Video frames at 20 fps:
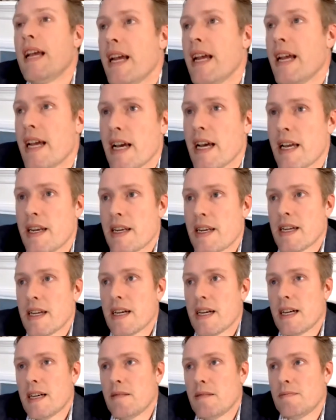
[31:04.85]
And
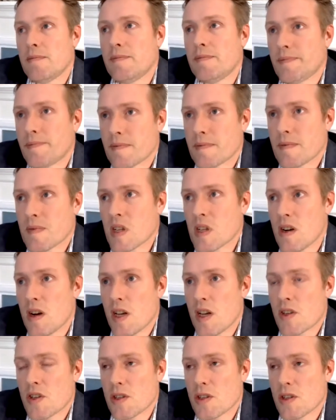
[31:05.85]
um,
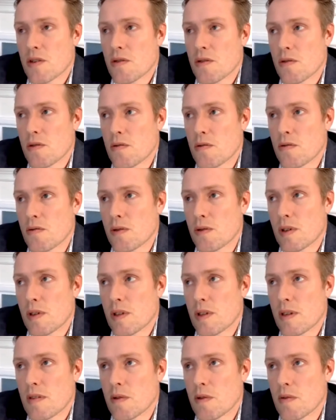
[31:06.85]
also,
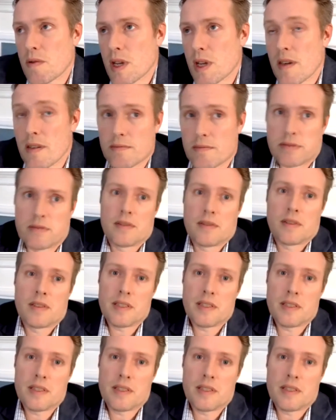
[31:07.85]
uh, what was of oh,